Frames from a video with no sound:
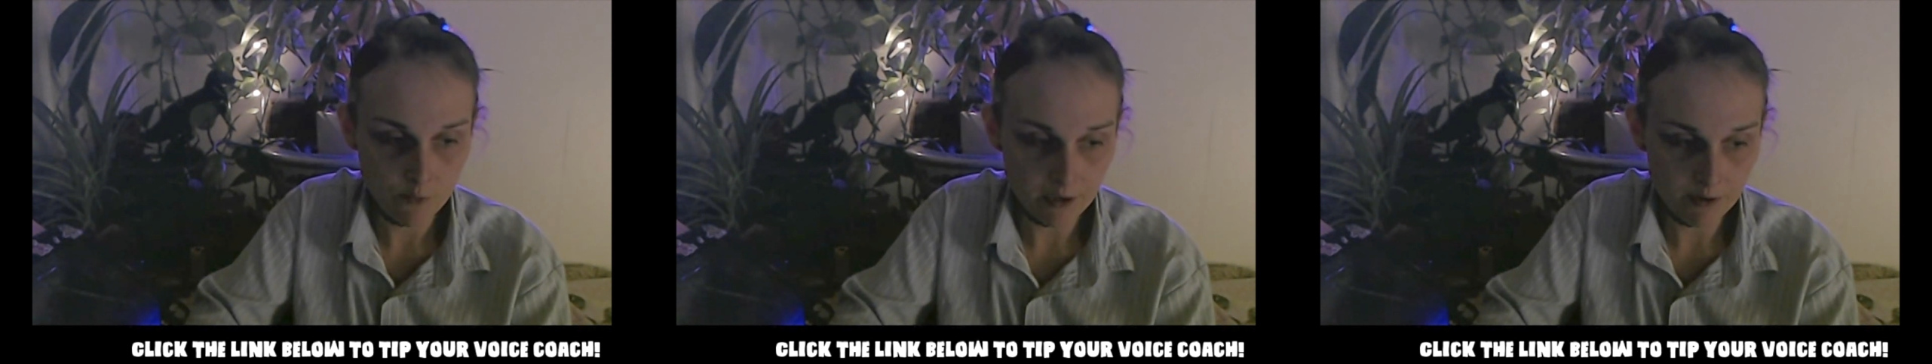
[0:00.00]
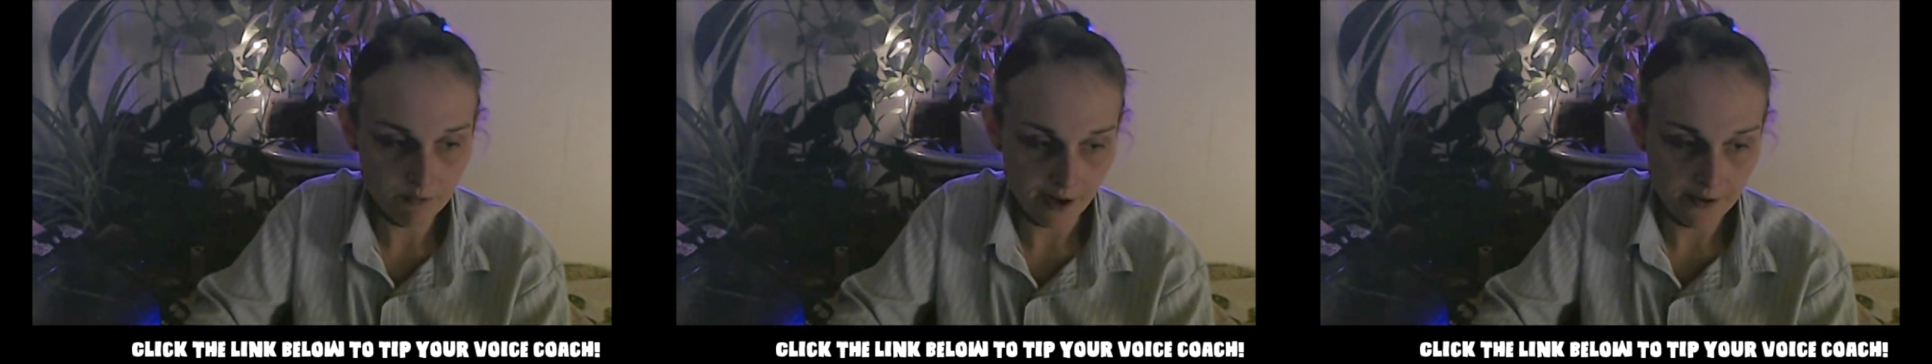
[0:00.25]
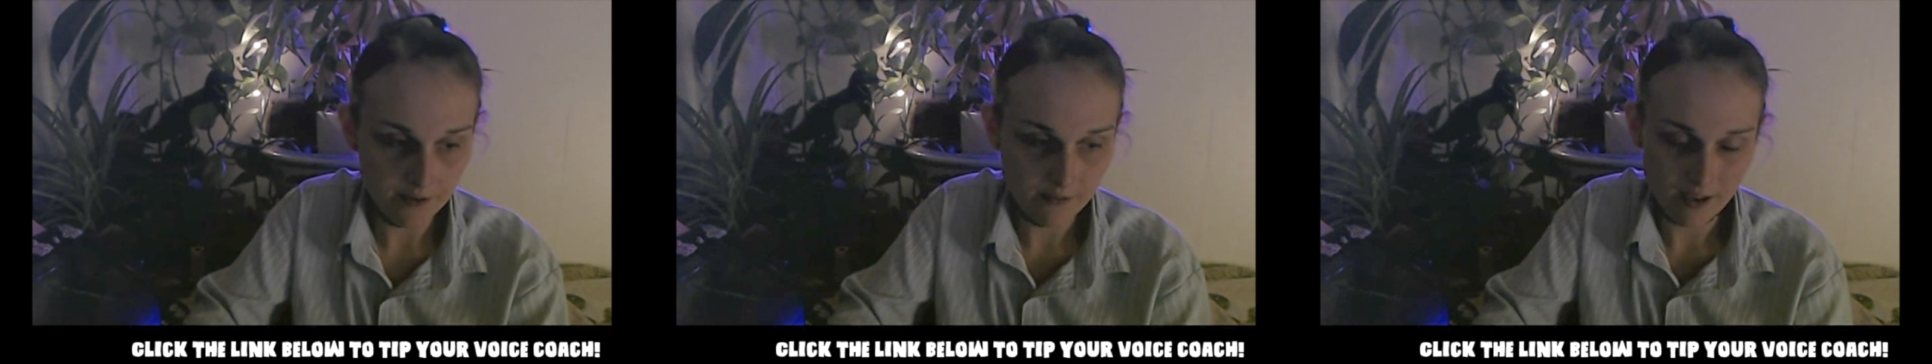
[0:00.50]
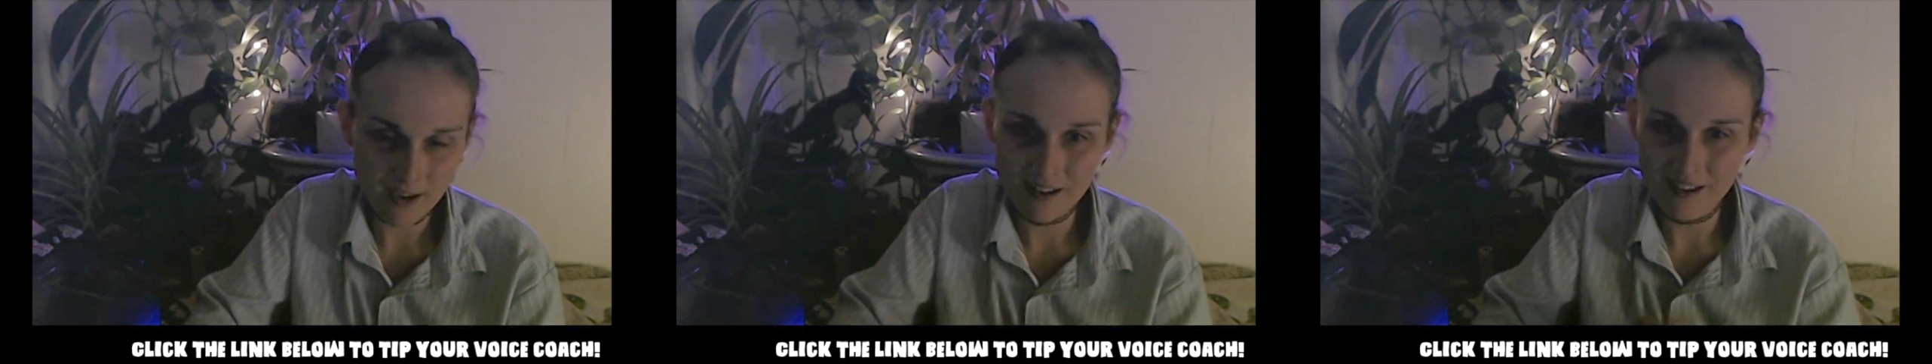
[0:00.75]
one round of
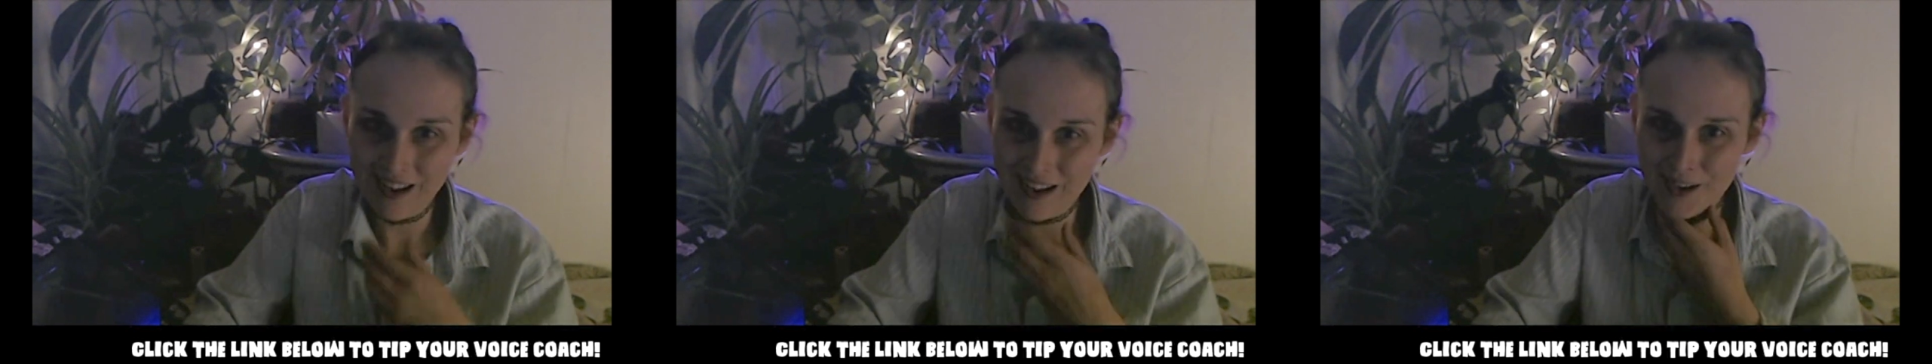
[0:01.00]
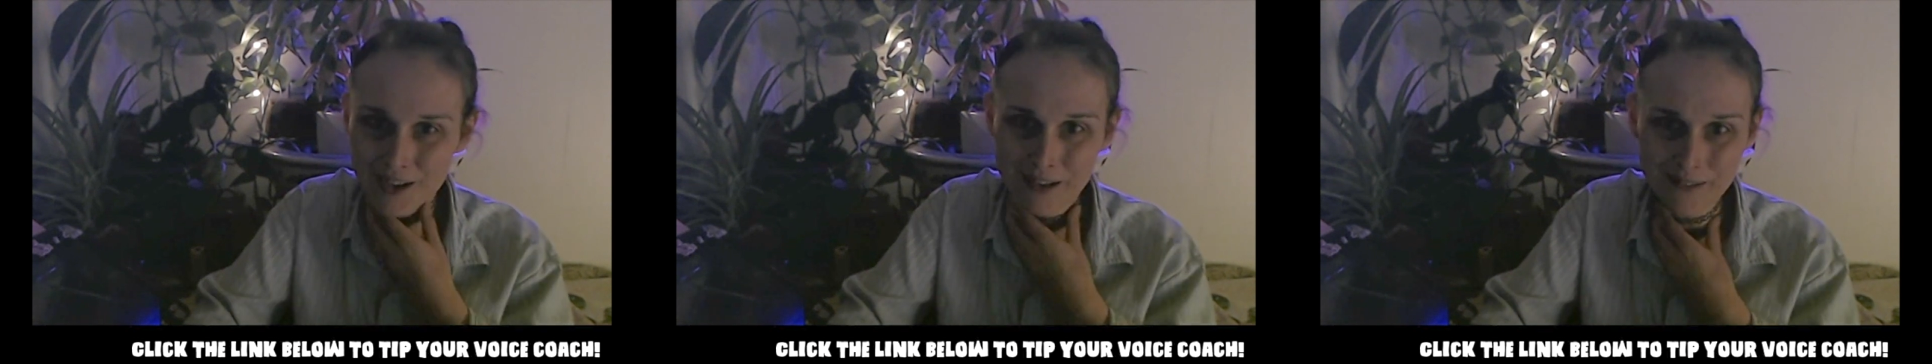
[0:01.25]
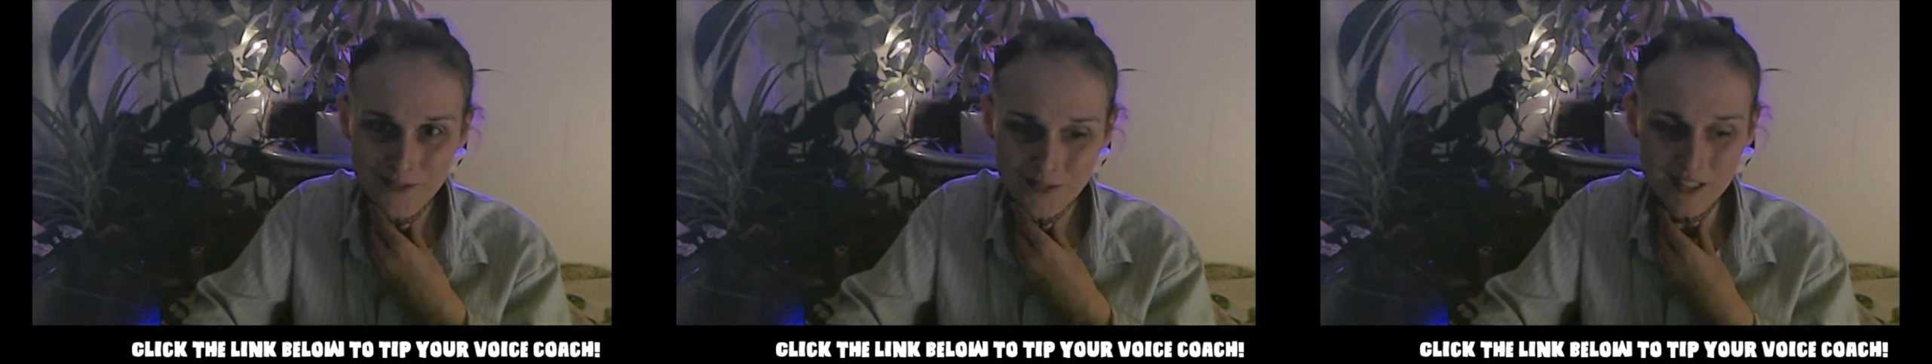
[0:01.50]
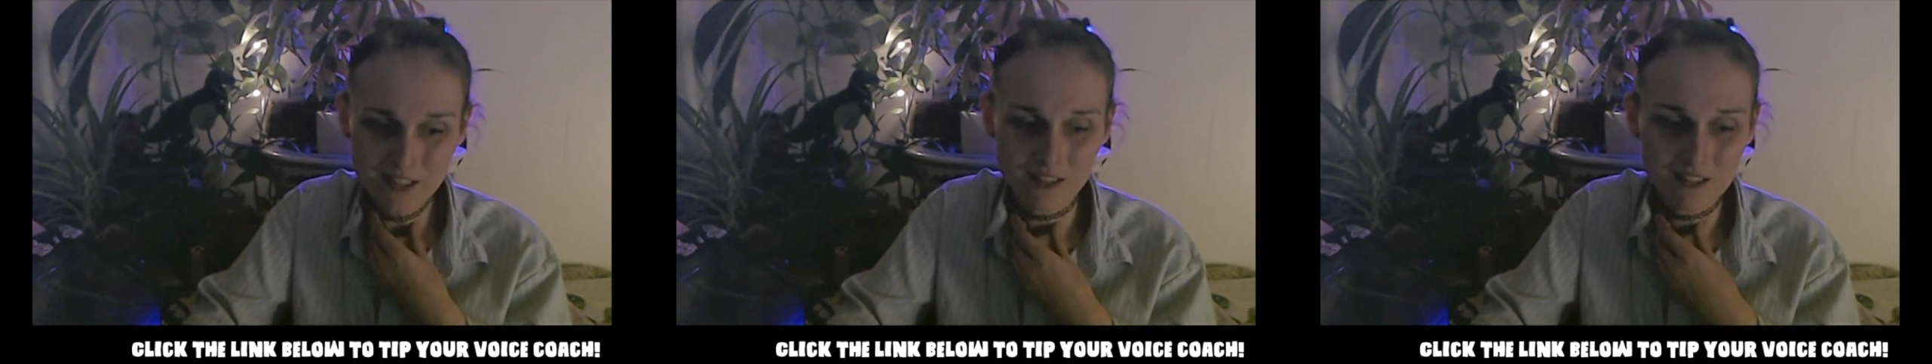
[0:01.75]
that. How did it
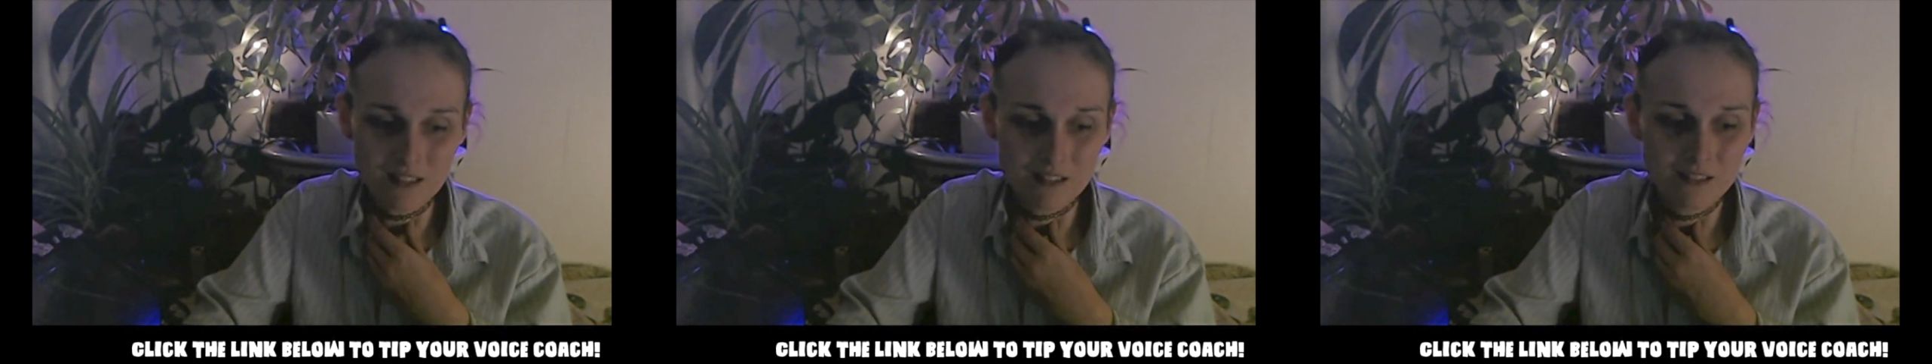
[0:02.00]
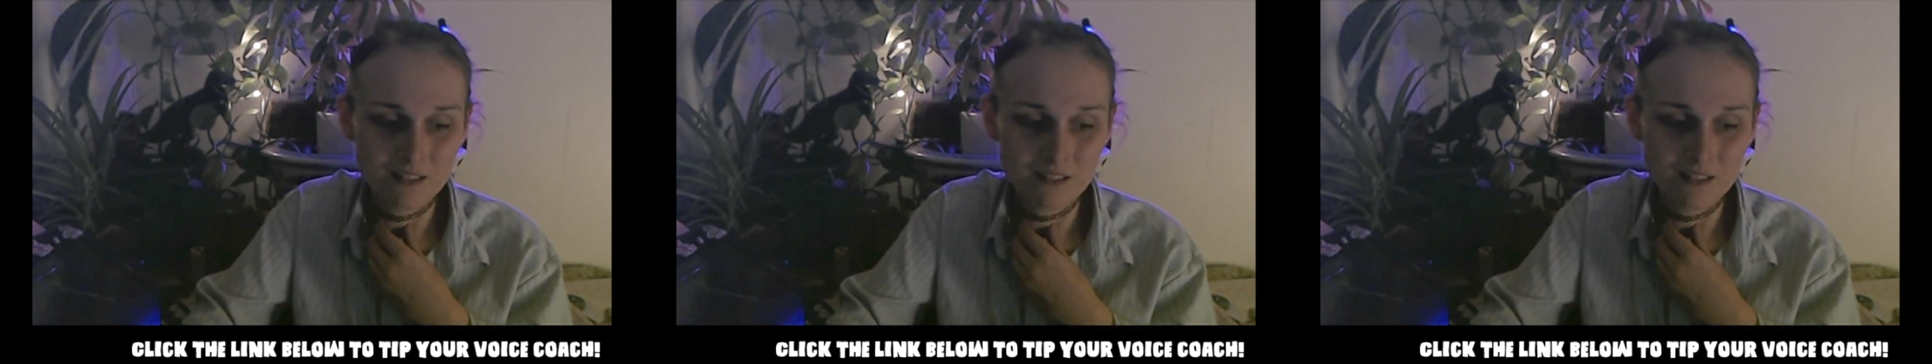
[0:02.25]
feel?